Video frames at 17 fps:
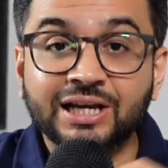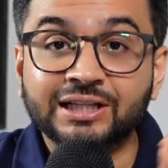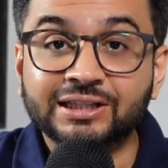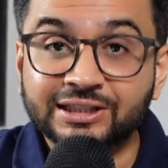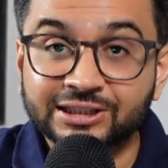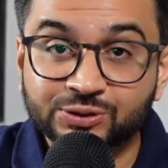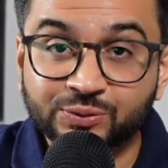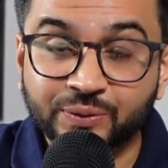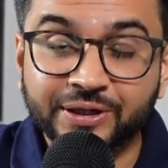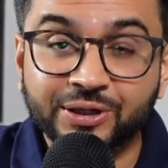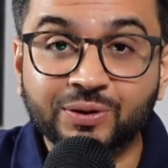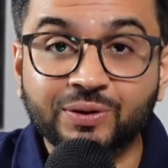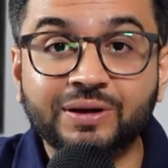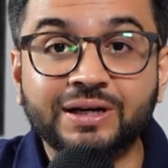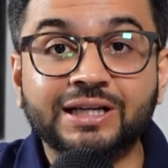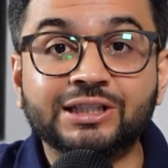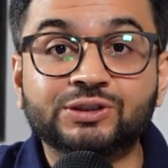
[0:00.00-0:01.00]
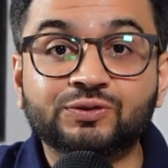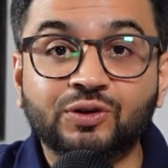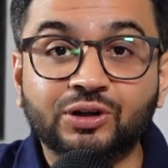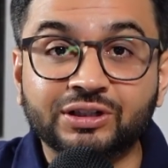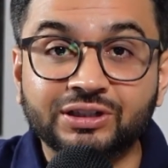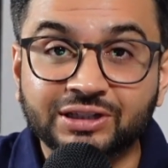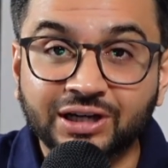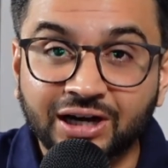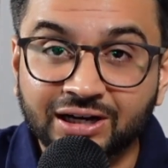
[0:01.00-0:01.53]
This video is for
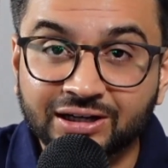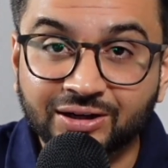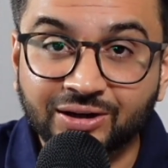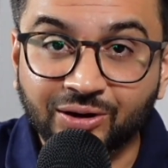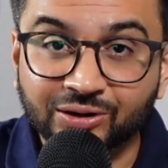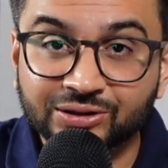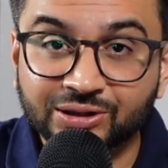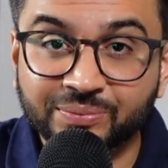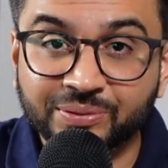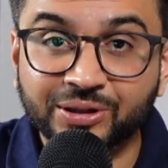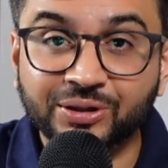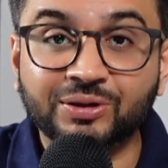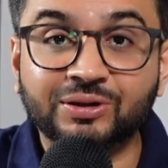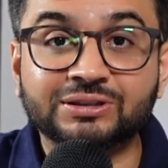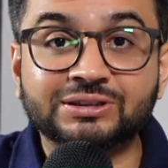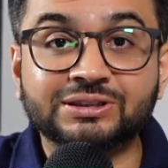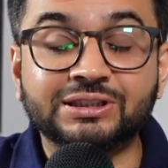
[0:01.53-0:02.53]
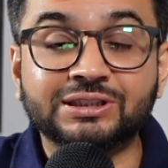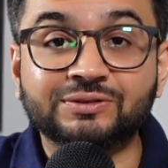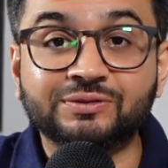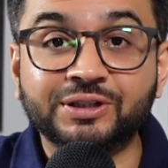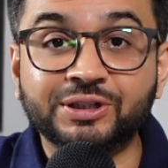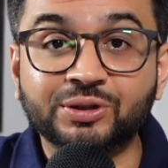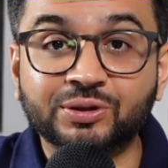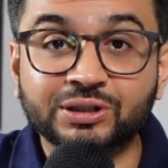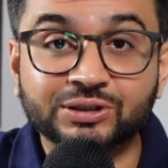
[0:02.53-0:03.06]
young entrepreneurs, this
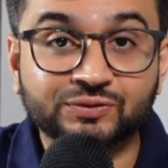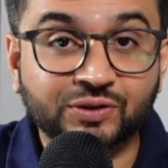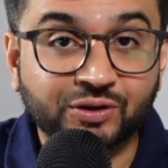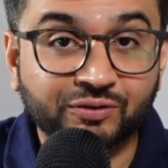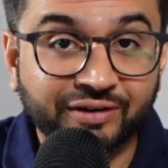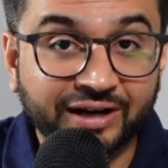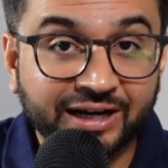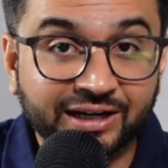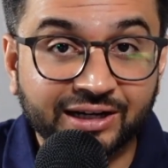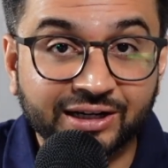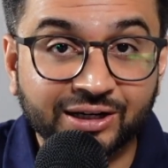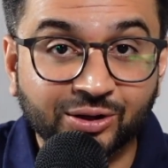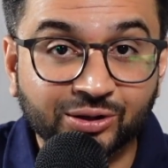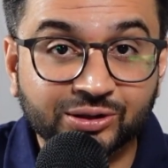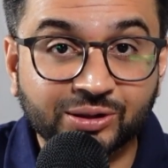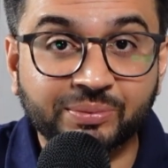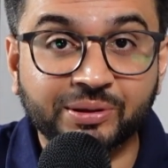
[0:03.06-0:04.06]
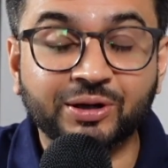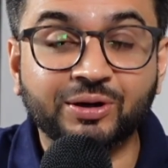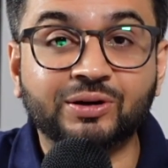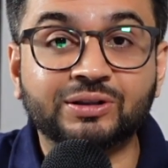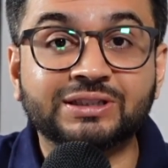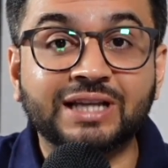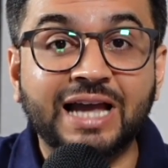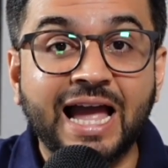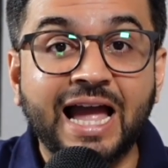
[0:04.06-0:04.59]
video is for veteran
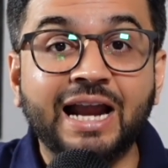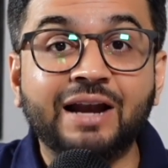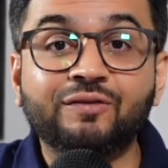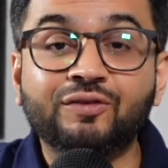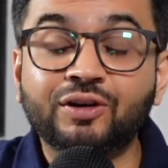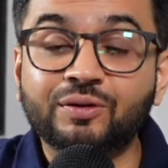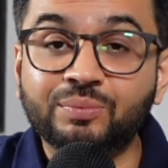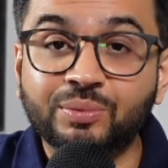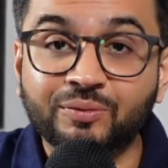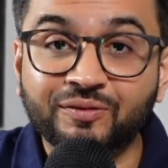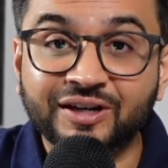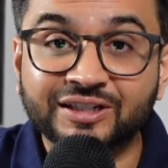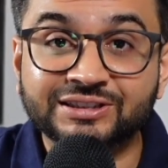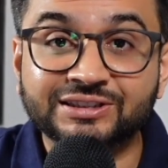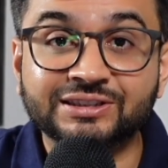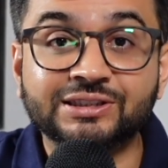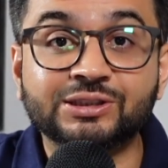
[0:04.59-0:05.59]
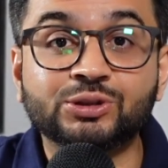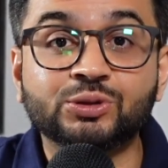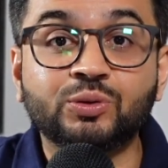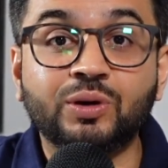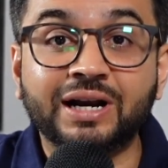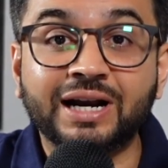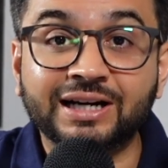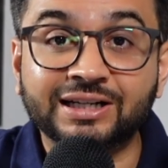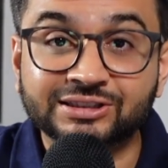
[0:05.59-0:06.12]
entrepreneurs and for professionals who
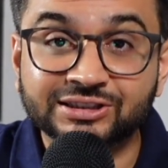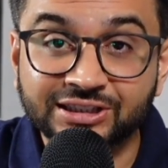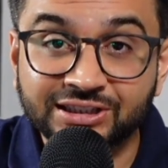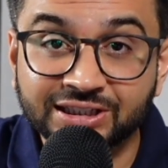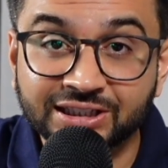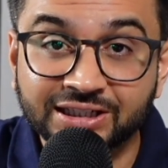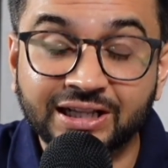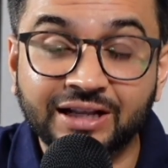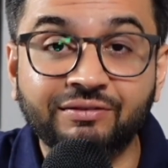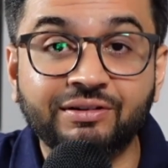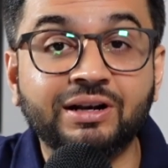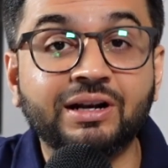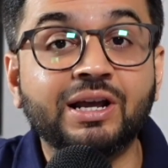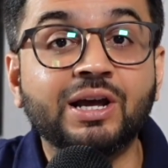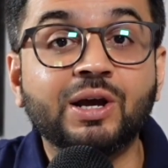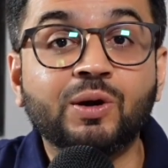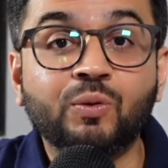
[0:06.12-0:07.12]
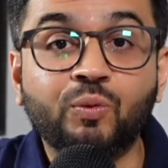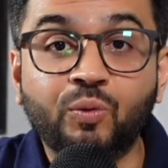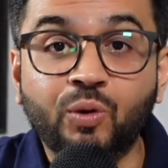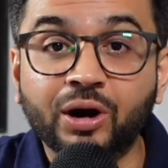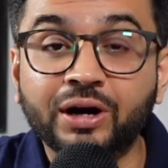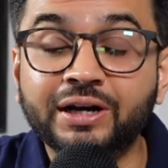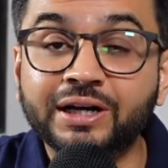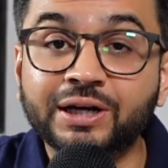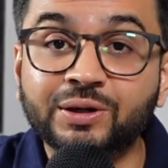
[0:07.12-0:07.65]
are at a senior level
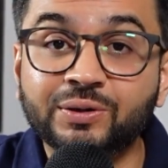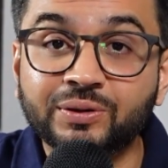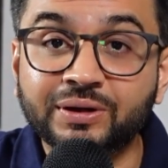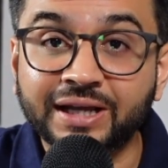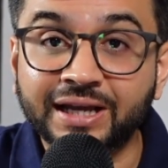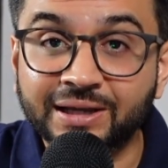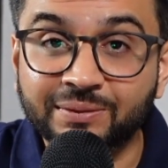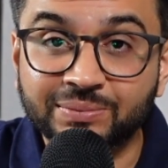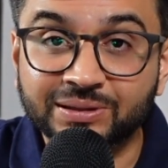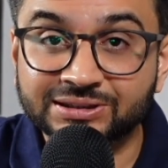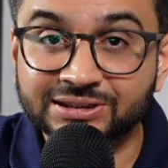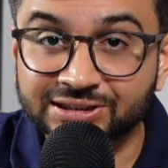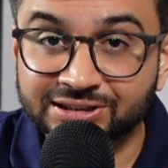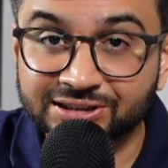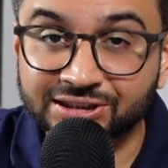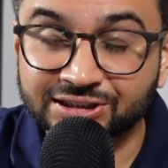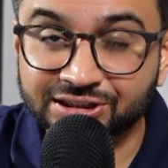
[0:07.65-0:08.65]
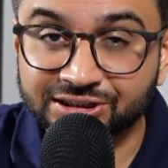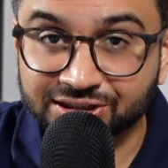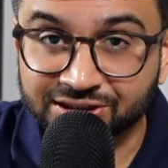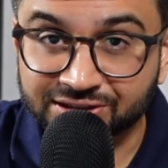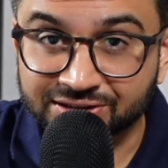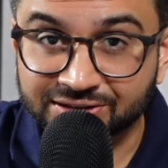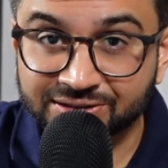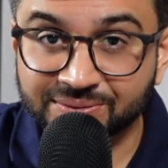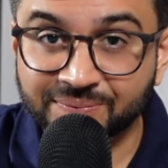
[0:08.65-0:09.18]
wanting to take business
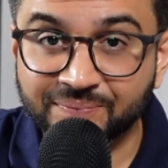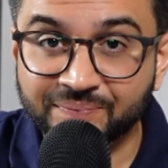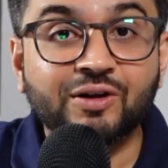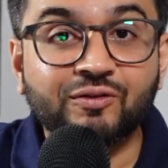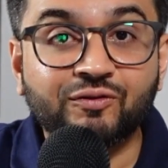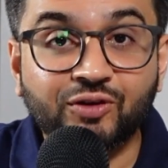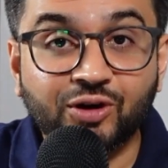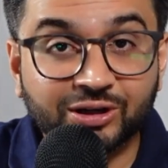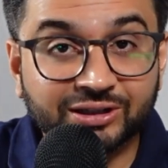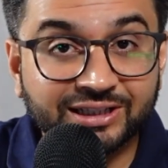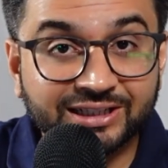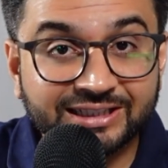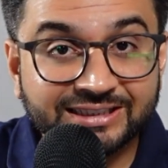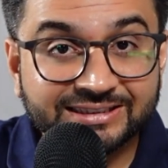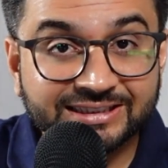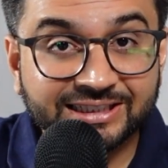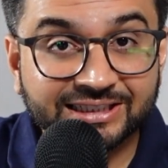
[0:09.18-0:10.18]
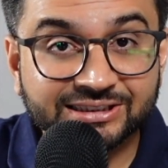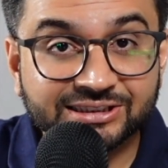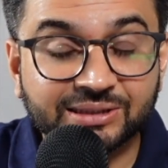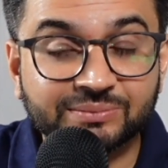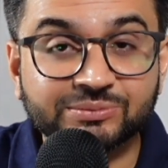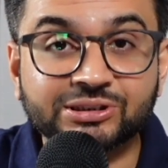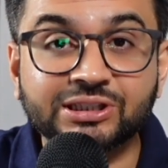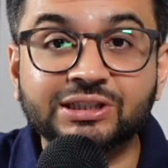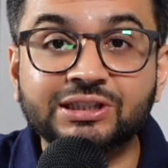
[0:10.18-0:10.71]
decisions. For the easy
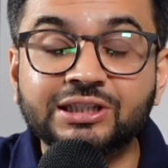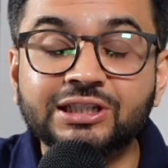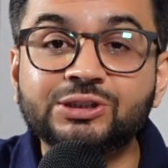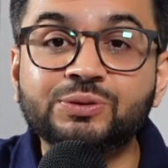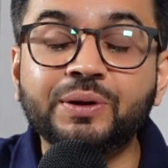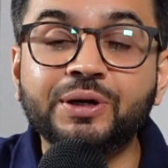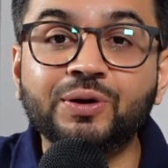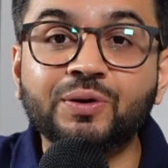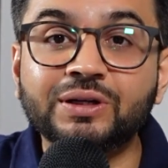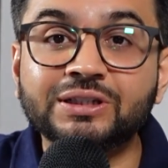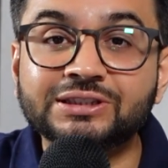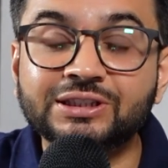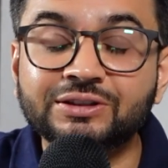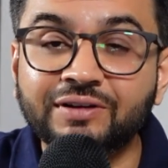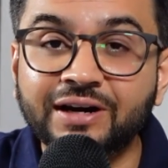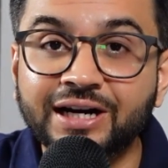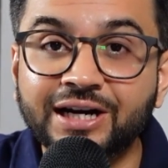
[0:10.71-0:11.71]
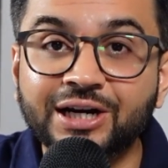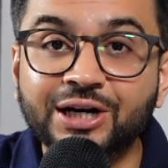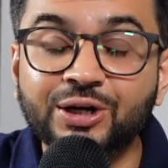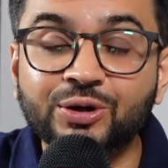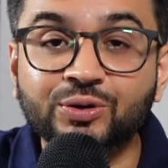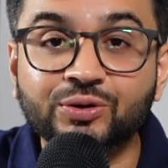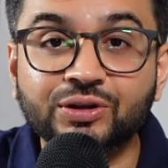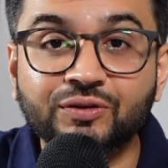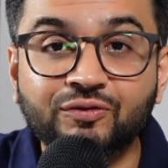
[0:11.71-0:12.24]
consumption, this video is divided
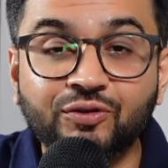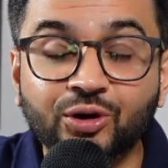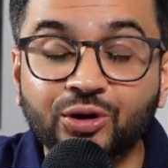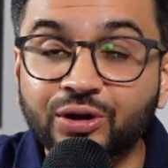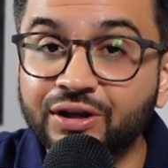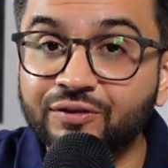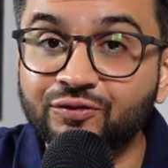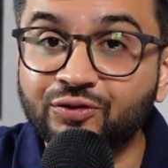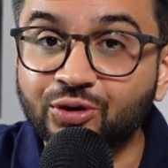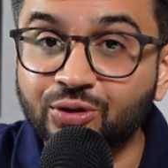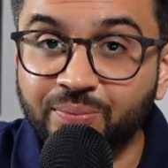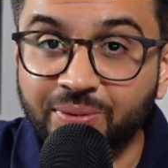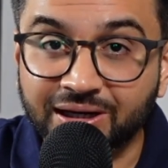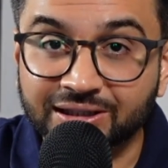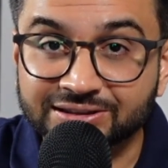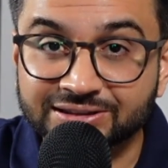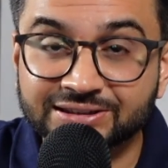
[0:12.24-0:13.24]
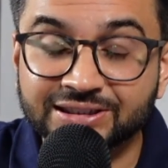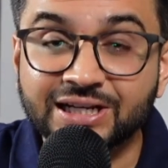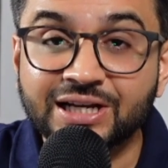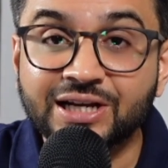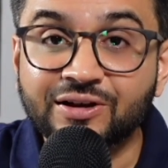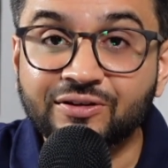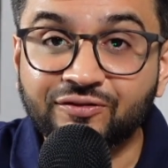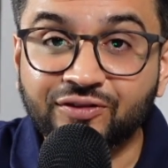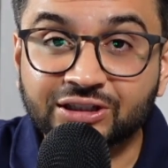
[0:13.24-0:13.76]
into the following 4 parts.
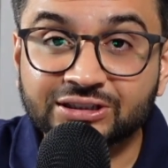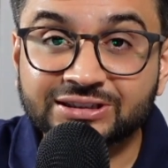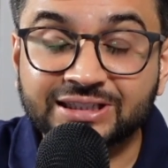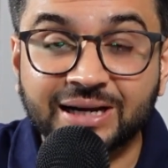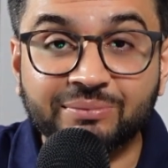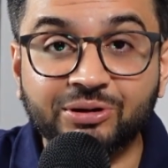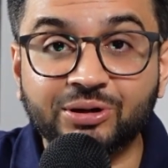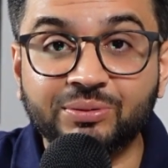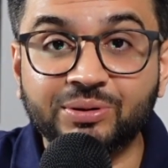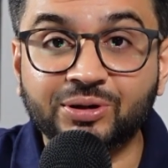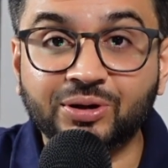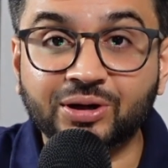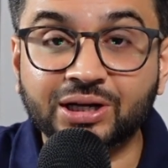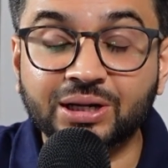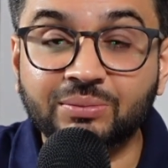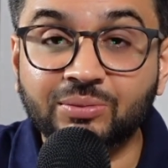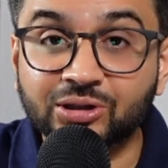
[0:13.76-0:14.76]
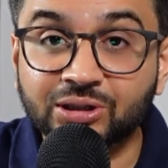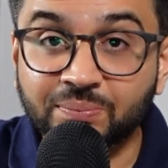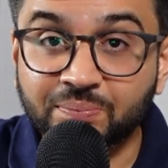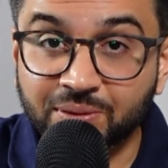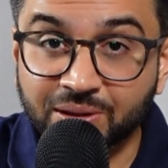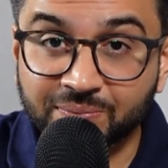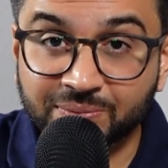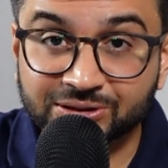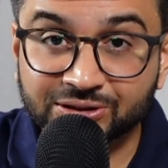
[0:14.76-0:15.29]
First, I'm going to be talking about the
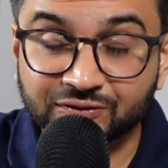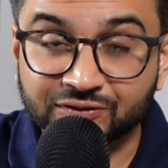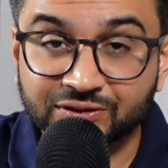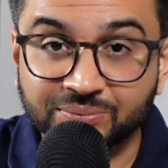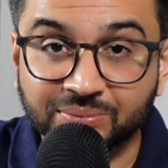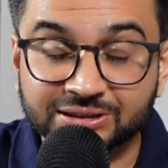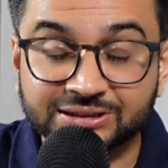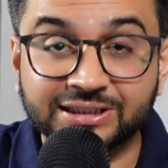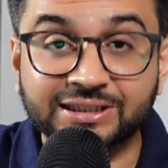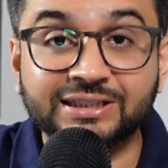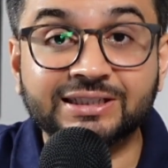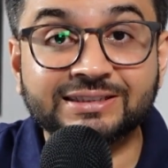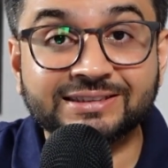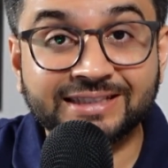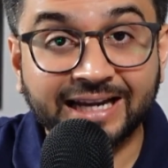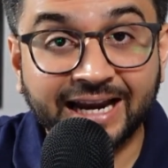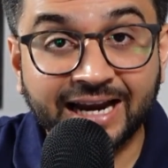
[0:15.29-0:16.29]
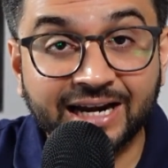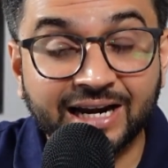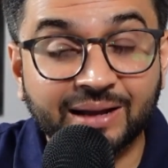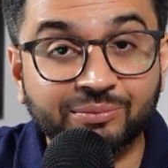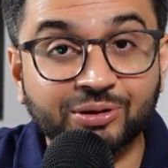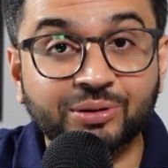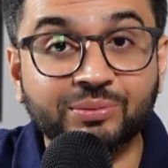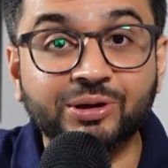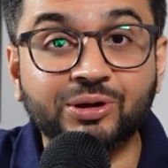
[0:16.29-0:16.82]
purpose of the budget. Second, I'm
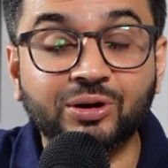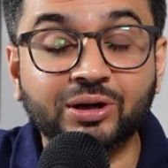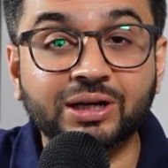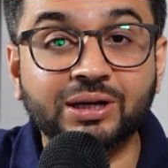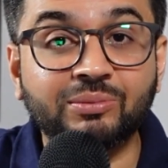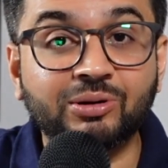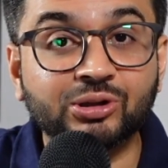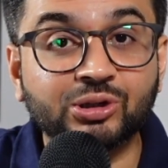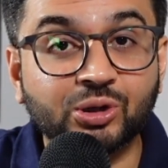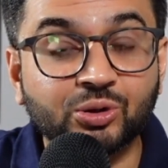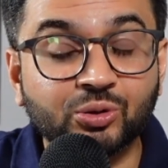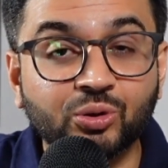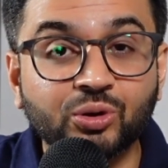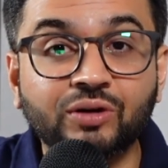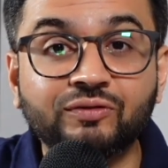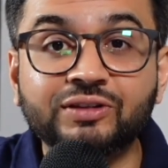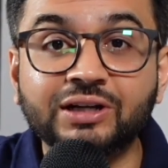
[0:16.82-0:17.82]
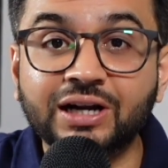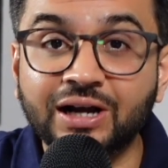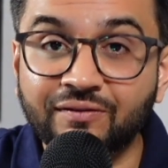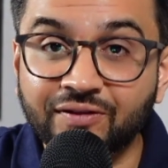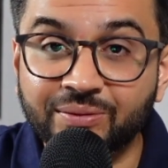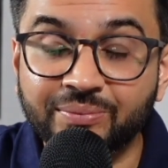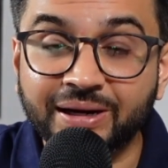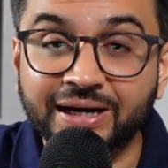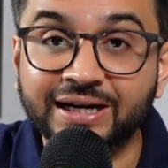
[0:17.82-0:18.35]
going to be talking about the role of the
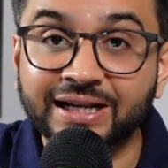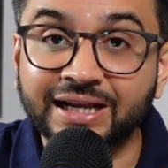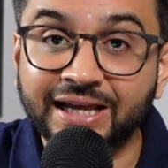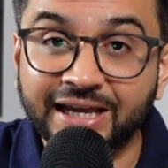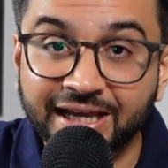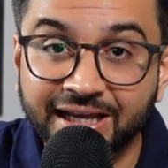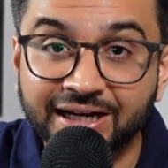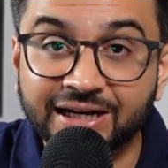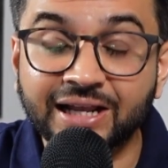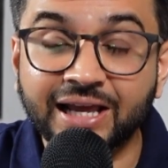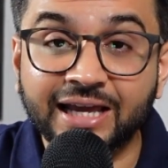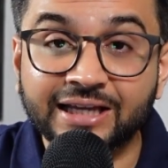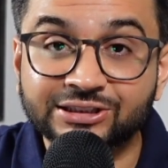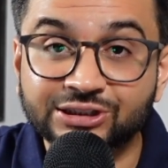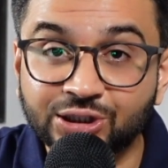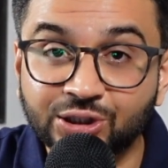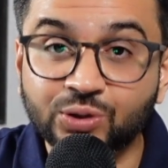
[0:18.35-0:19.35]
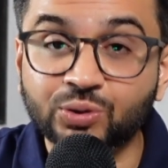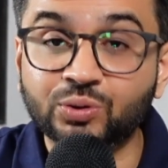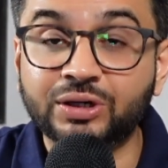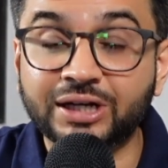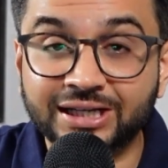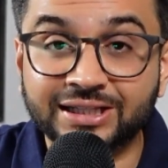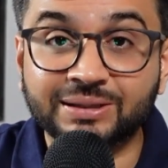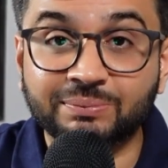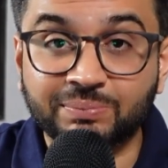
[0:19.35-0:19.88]
government in
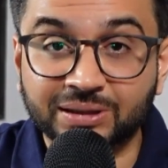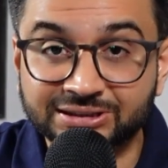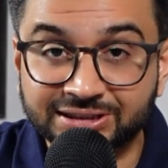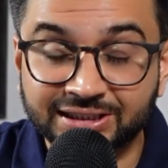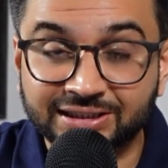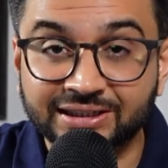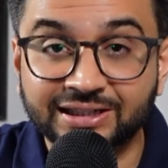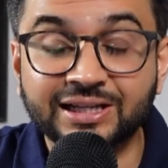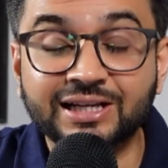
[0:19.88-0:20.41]
executing the budget.